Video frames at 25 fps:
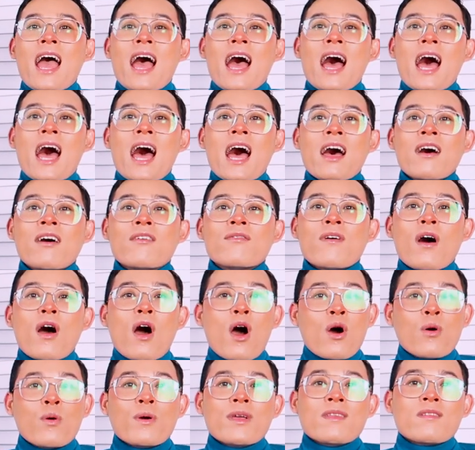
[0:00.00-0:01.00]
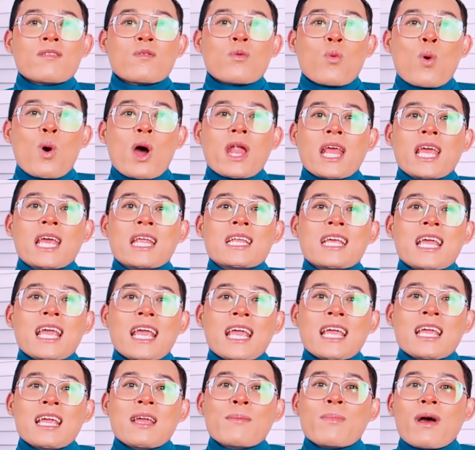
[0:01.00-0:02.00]
have always wanted
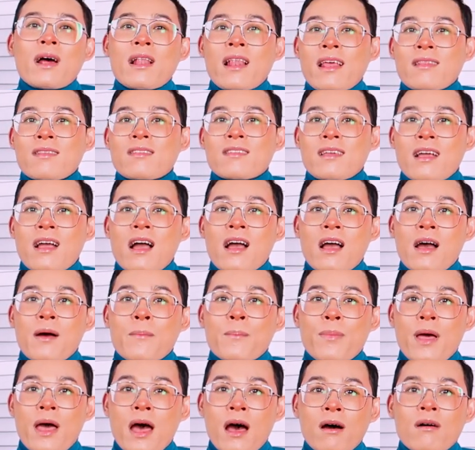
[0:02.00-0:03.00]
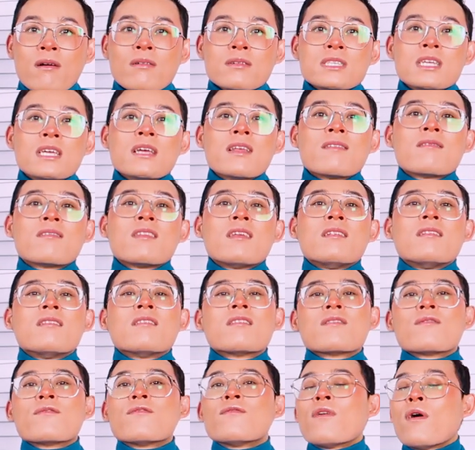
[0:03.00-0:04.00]
a Balenciaga belt
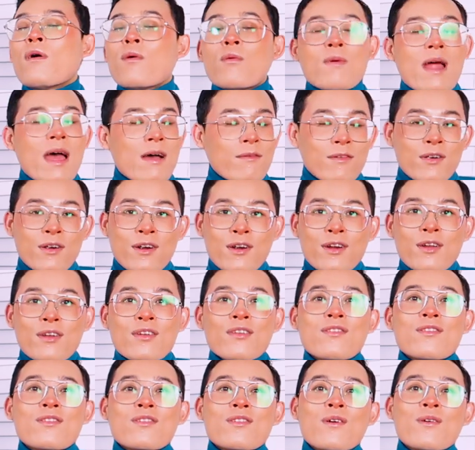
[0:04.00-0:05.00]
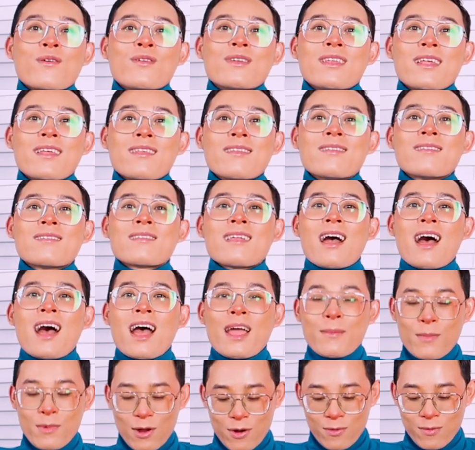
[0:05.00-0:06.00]
since forever. So this
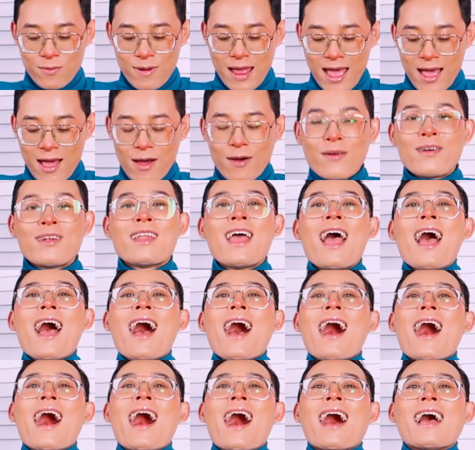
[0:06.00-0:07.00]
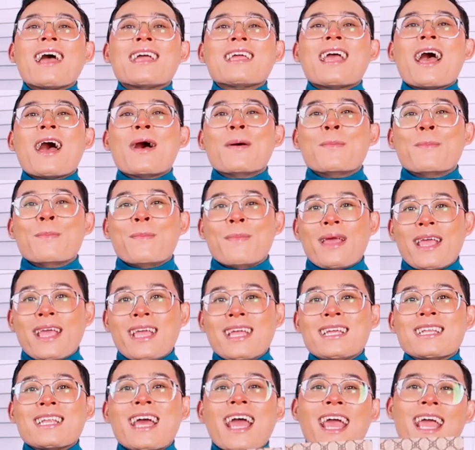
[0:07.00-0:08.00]
time around, I
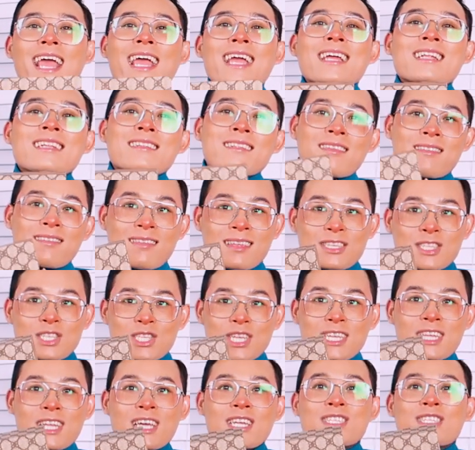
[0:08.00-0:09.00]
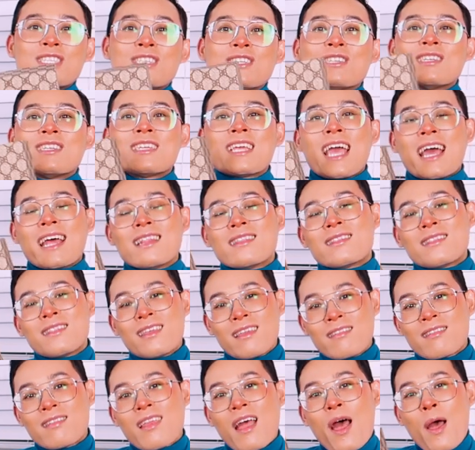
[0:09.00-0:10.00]
made a decision to get
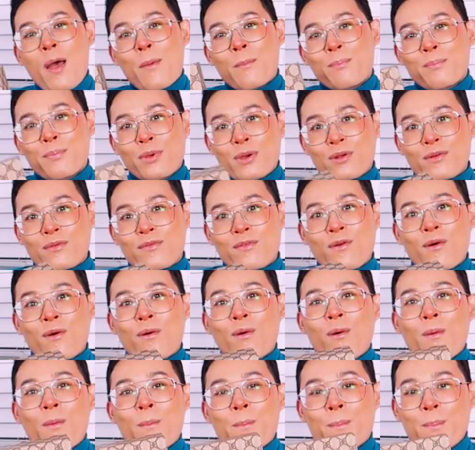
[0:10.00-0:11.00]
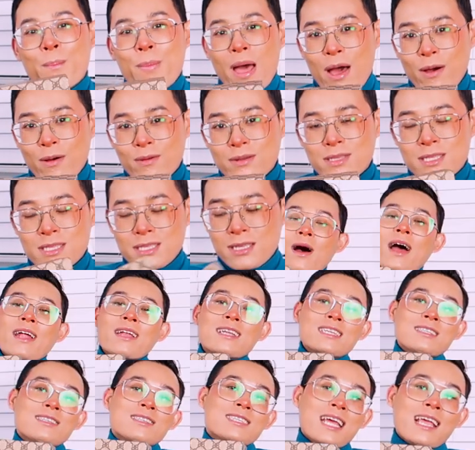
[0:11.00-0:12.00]
this beautiful belt. I
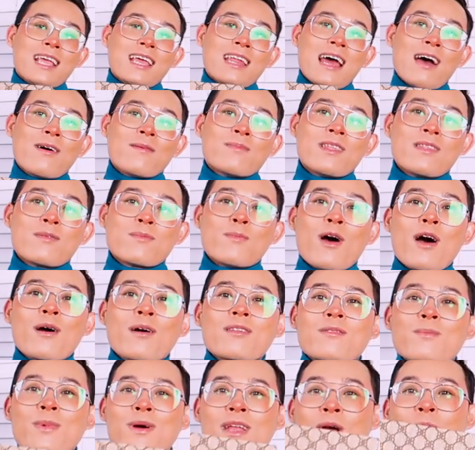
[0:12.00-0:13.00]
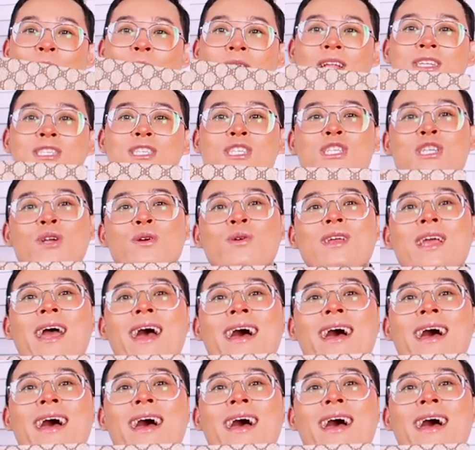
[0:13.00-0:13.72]
need to take it out of this box, but I wanted to show you